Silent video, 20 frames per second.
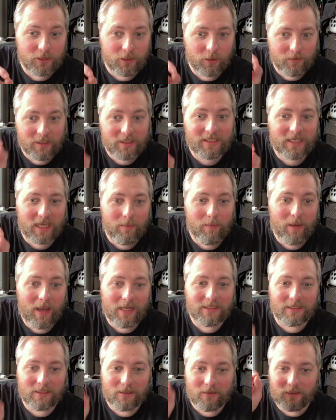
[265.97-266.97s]
So this game
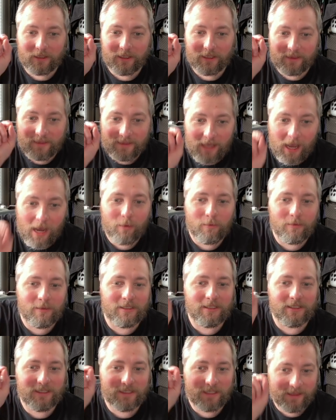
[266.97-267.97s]
has literally
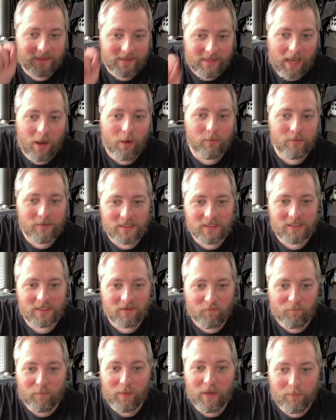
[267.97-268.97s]
thousands and thousands
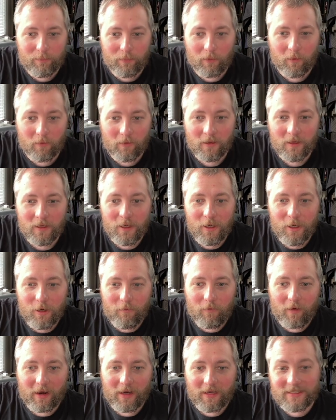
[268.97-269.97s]
of people,
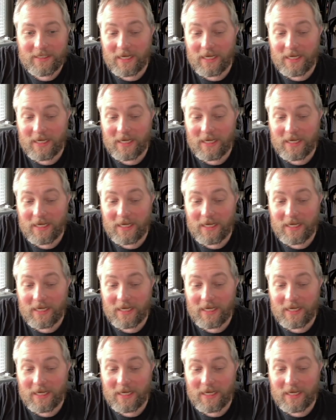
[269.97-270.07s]
right?